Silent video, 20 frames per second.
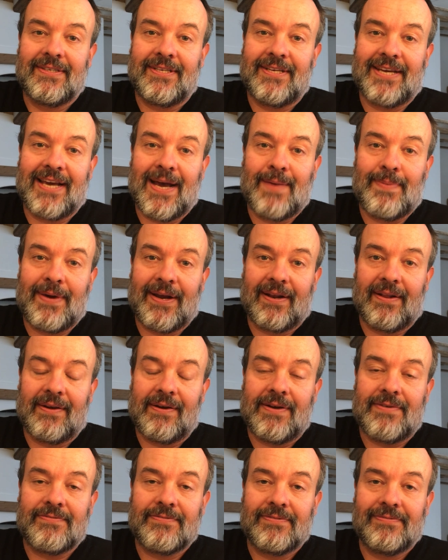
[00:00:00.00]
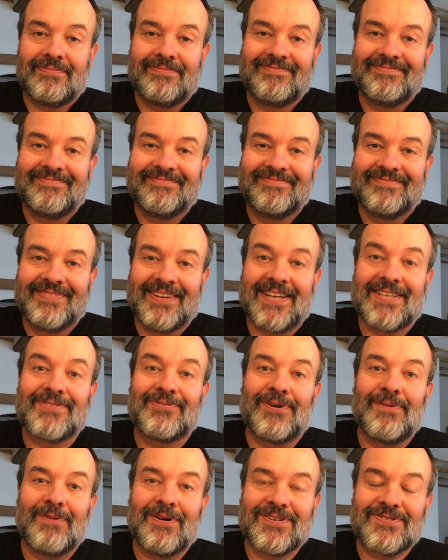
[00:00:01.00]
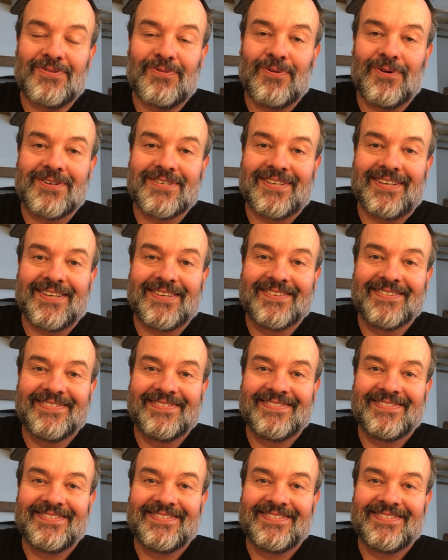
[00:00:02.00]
you get a better life. Thanks very much for watching.